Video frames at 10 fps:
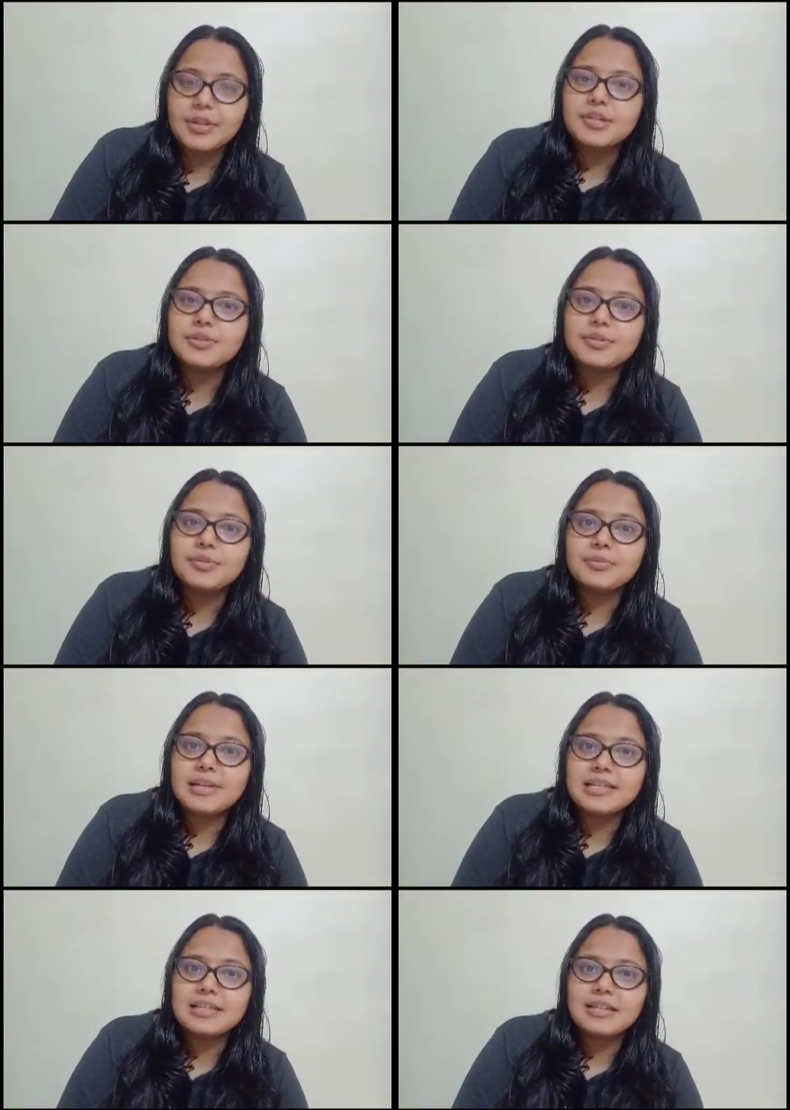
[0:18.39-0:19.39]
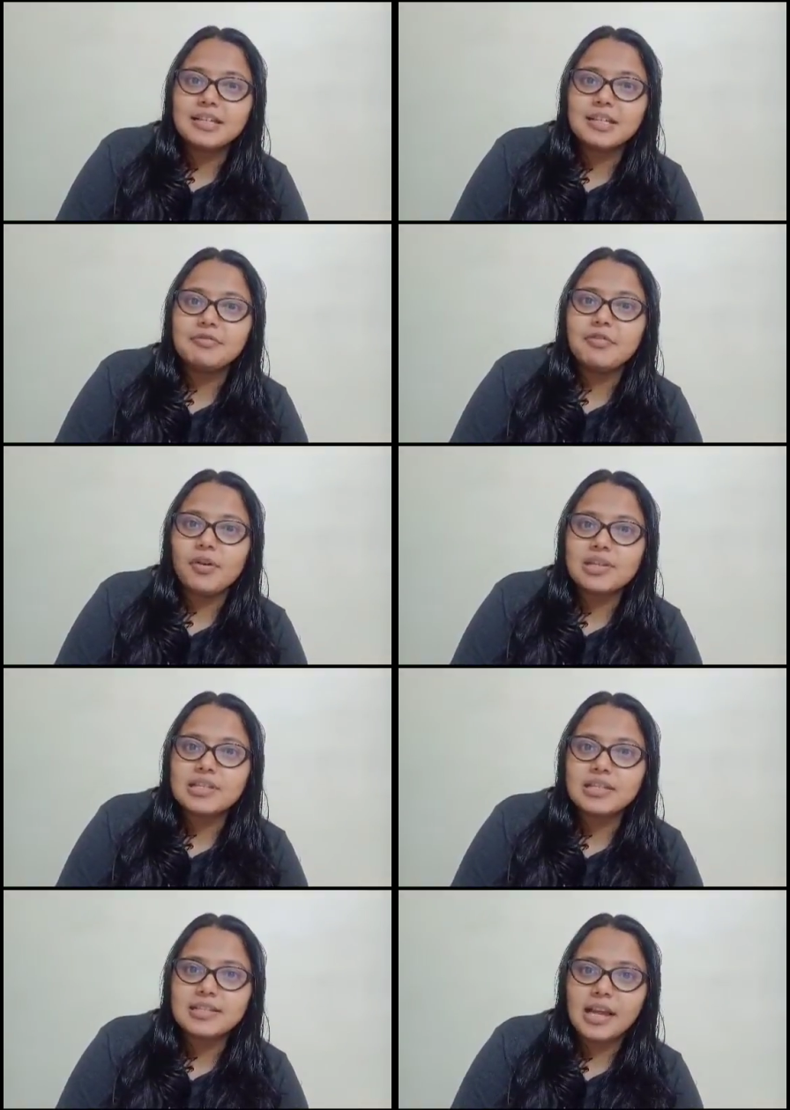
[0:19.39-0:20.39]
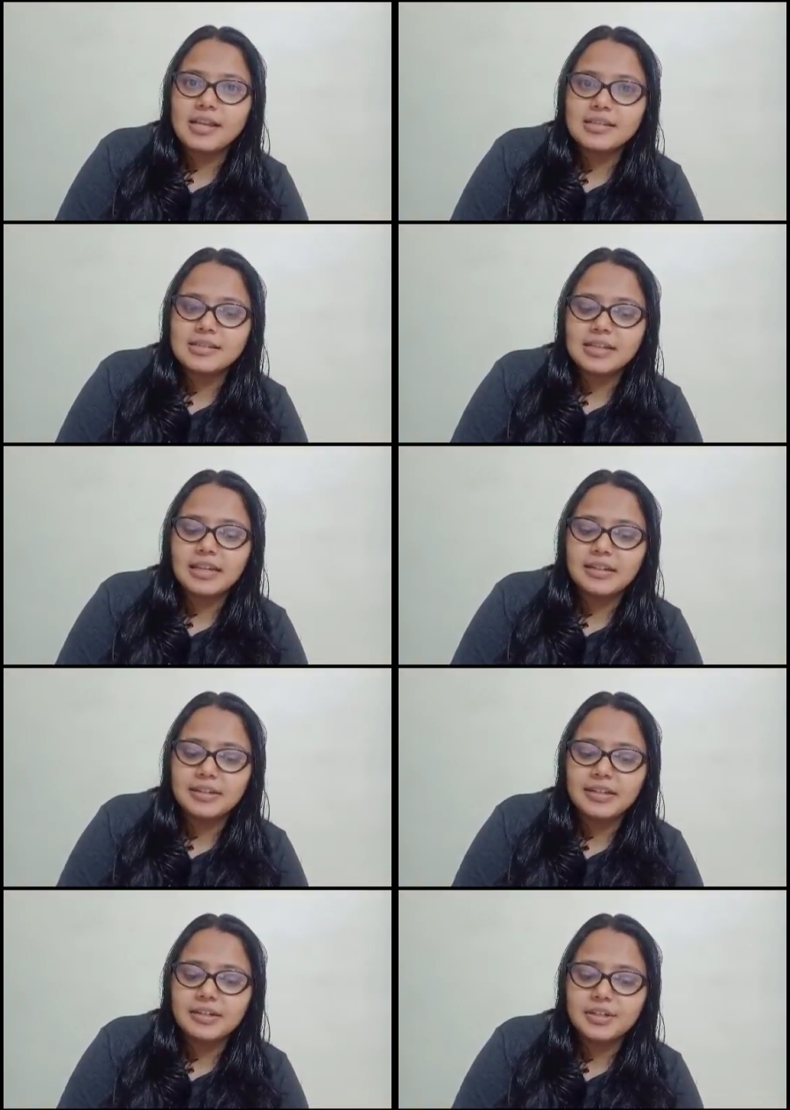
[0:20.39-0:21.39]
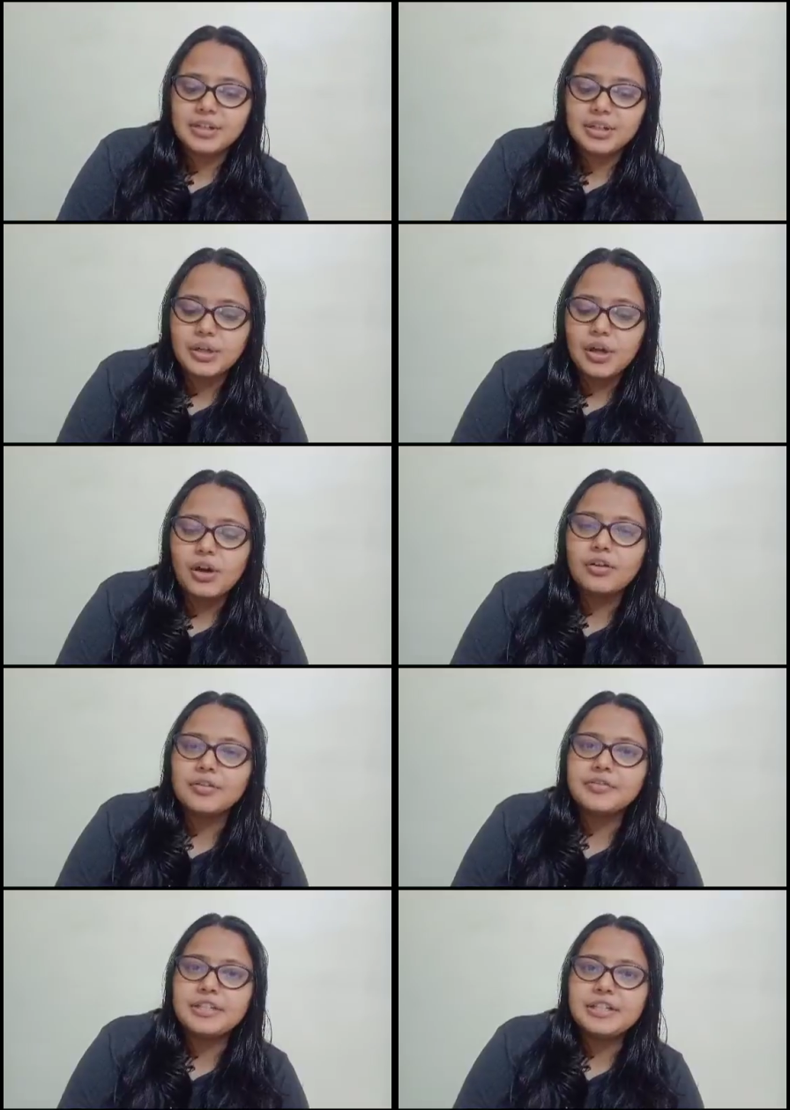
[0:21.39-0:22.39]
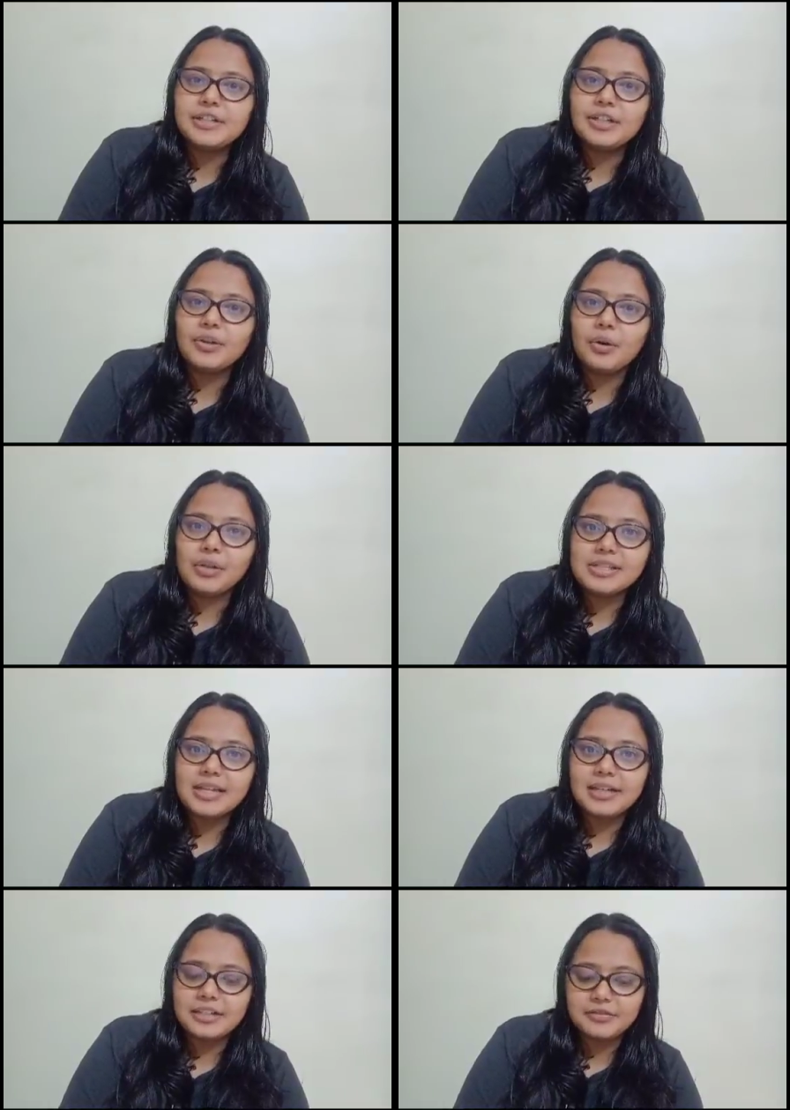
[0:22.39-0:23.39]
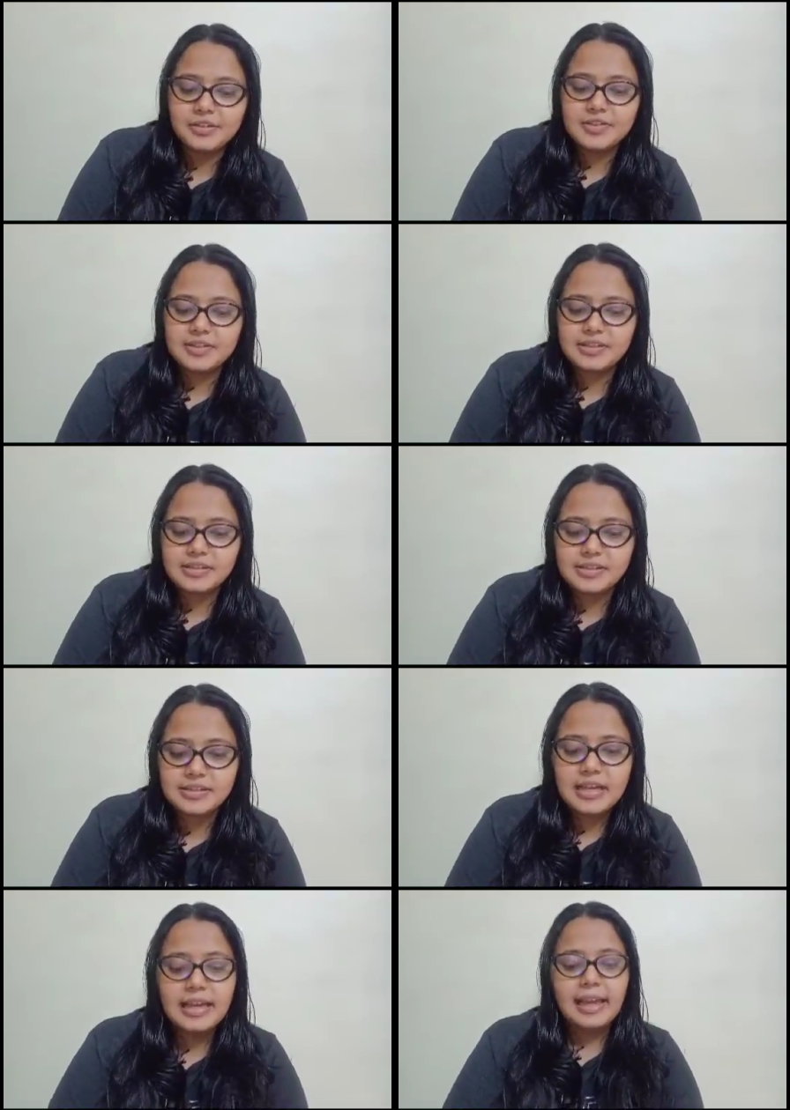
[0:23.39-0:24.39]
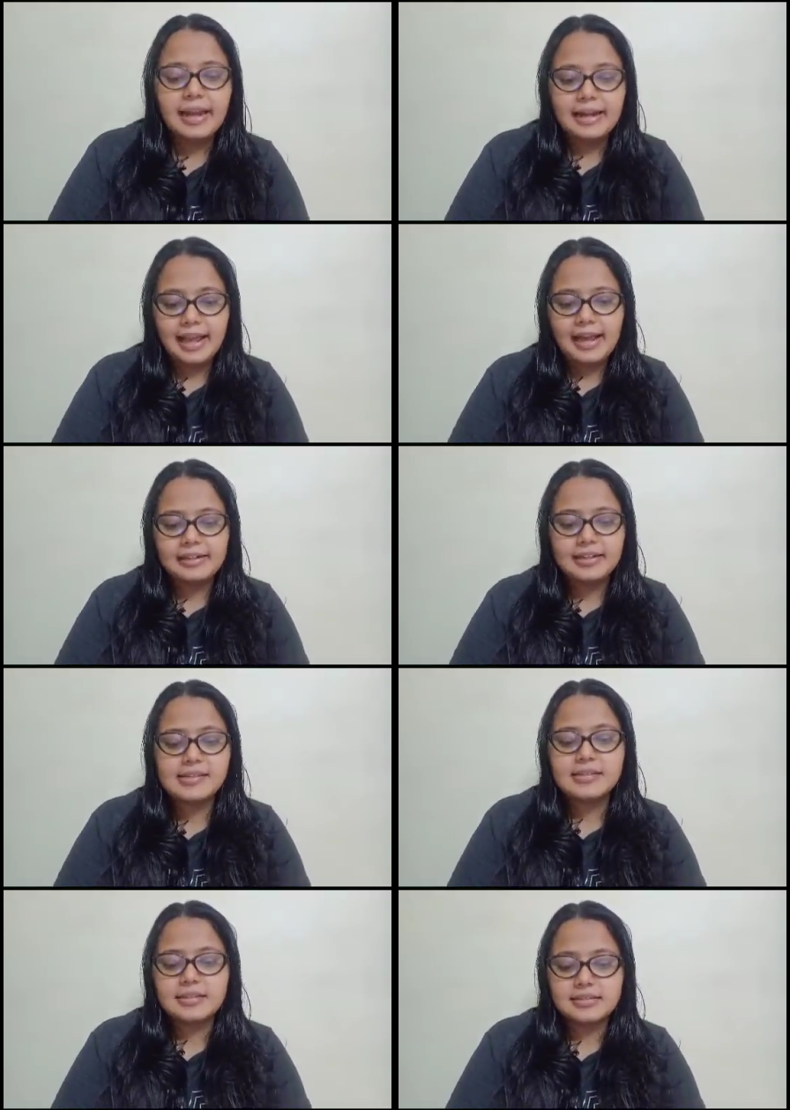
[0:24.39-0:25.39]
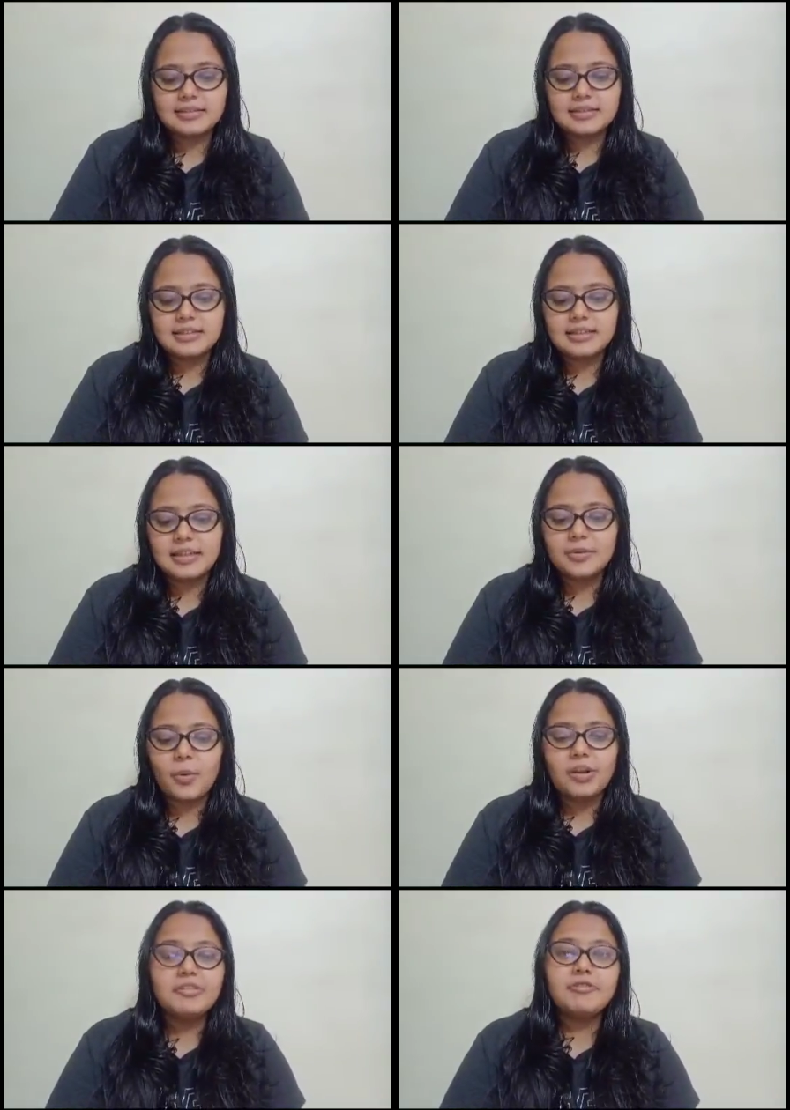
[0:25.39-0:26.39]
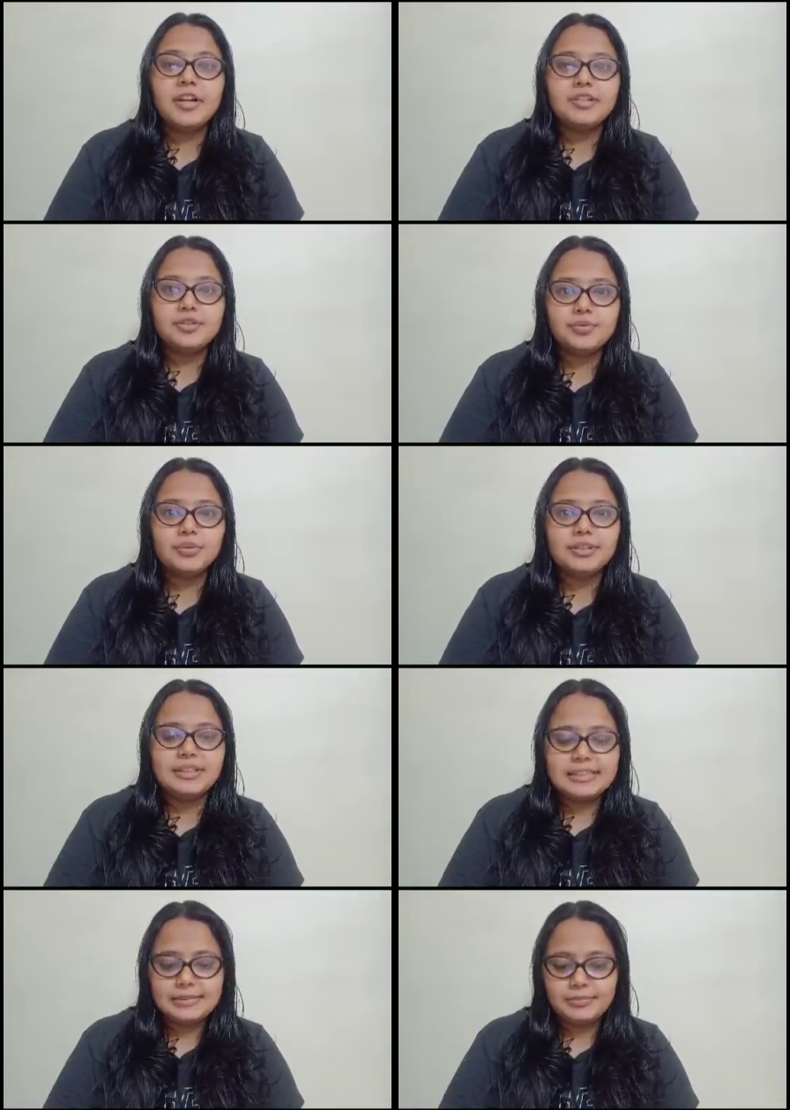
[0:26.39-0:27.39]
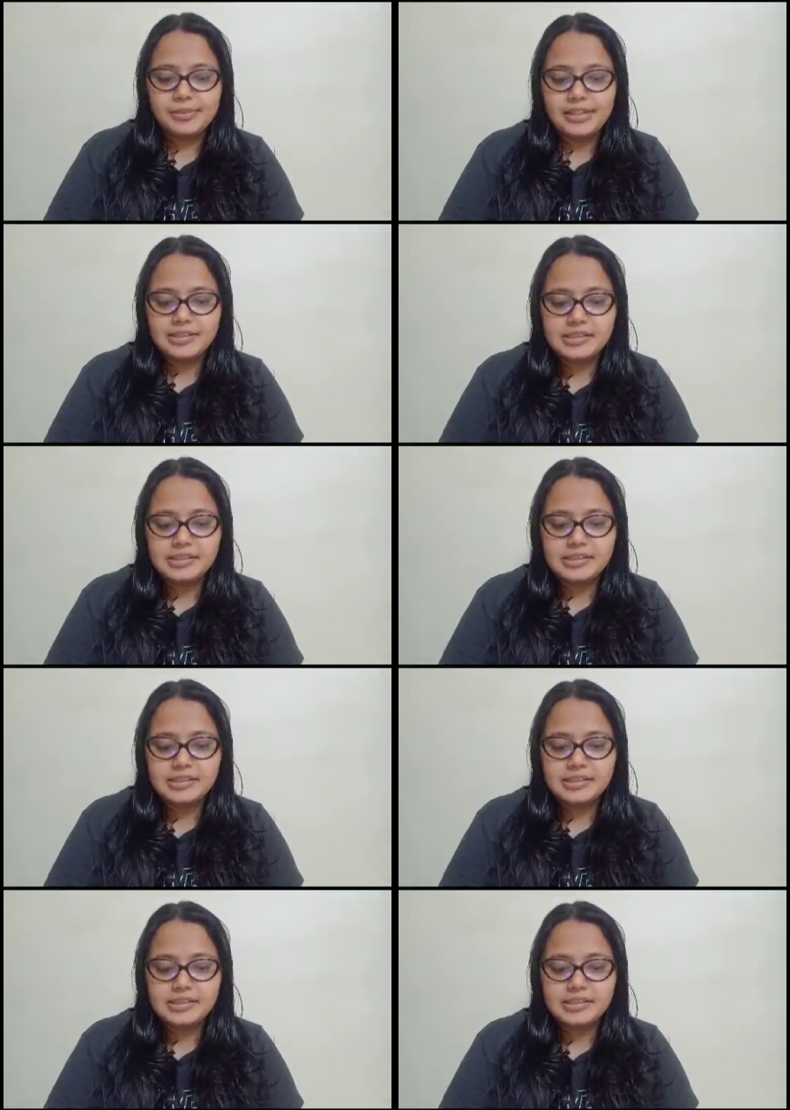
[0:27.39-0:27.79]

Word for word: So basically forensic science is an integration of nearly all scientific skills and act as a critical and qualified tool that makes